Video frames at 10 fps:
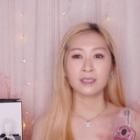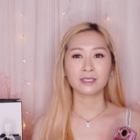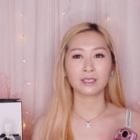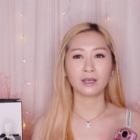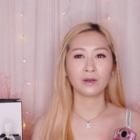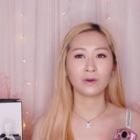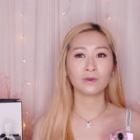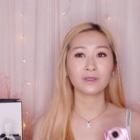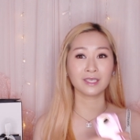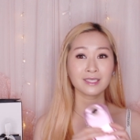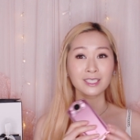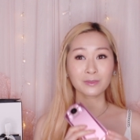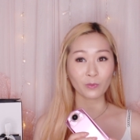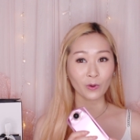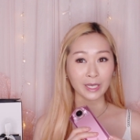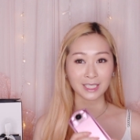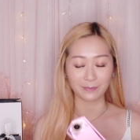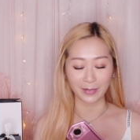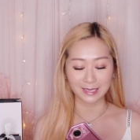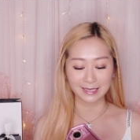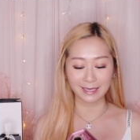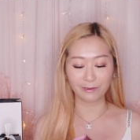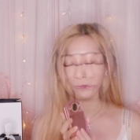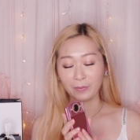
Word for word: So this is more expensive,